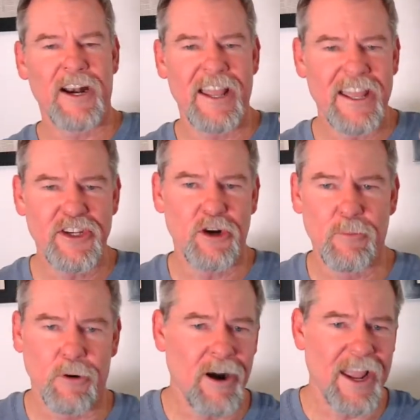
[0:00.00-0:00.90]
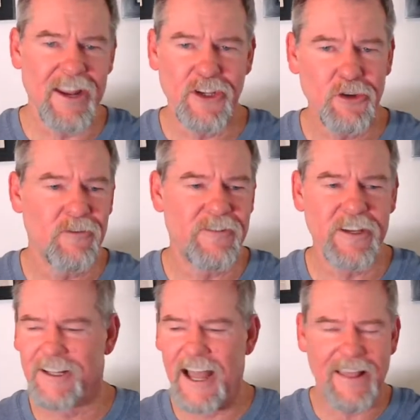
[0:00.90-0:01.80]
in your brain, you
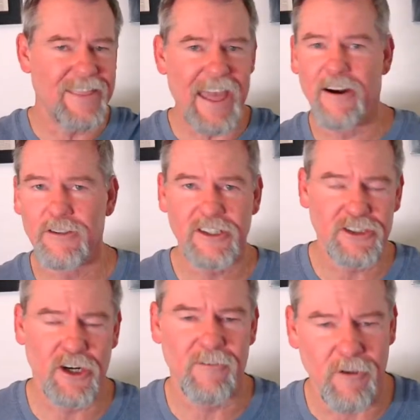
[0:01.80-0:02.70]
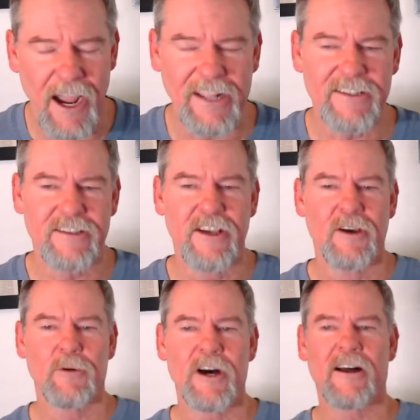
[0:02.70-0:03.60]
feel like they don't deserve rights.
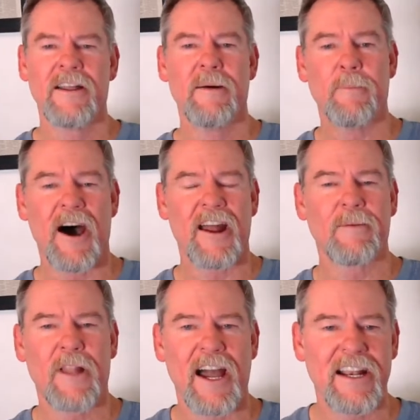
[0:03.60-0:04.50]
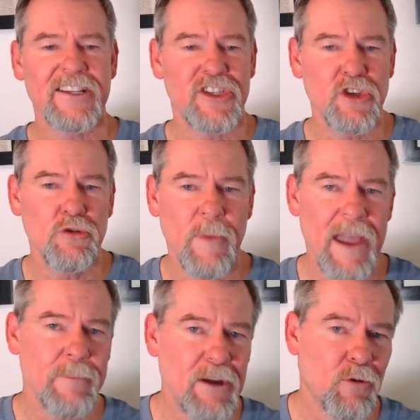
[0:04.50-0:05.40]
Well, bottom line is you may
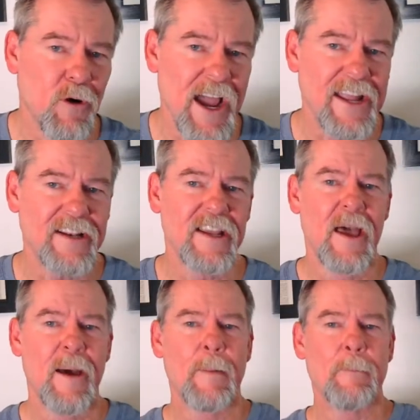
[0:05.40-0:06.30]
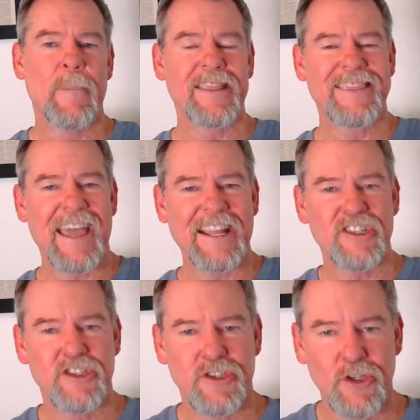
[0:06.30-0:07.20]
be right, but they
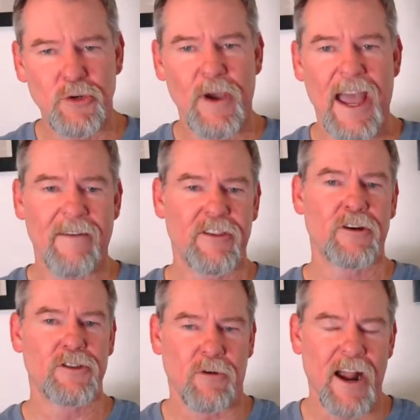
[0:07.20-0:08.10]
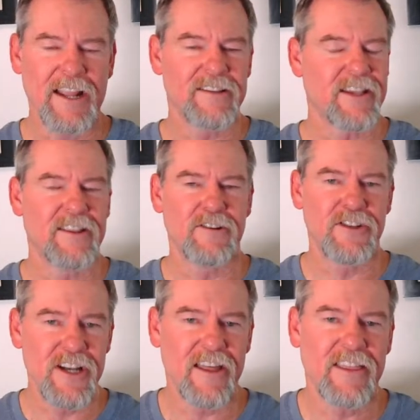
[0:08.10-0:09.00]
do have those rights and there's
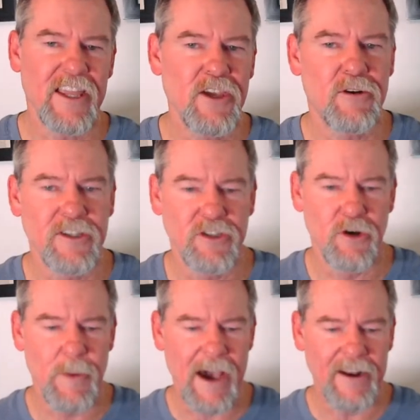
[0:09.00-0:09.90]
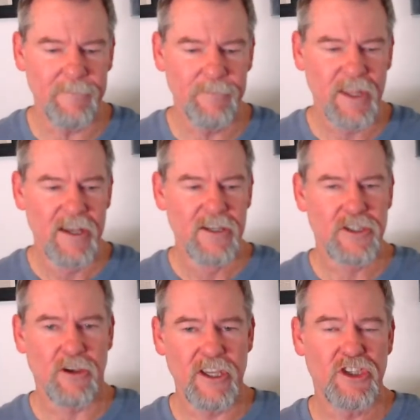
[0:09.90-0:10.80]
nothing you can do about it.
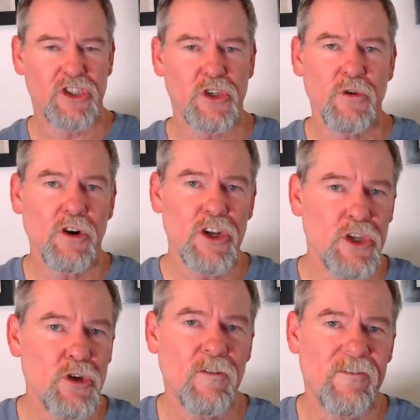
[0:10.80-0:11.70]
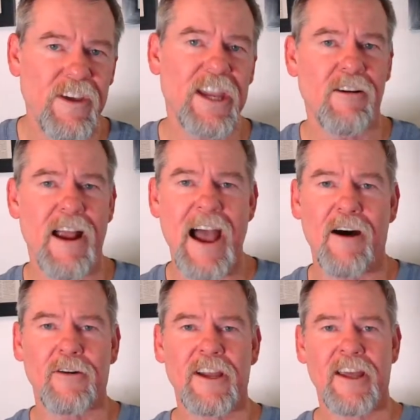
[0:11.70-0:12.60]
So the sooner you figure
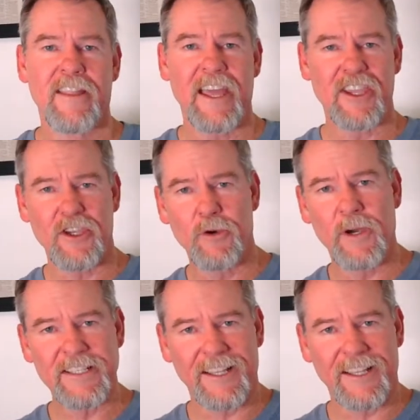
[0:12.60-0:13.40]
out that you as a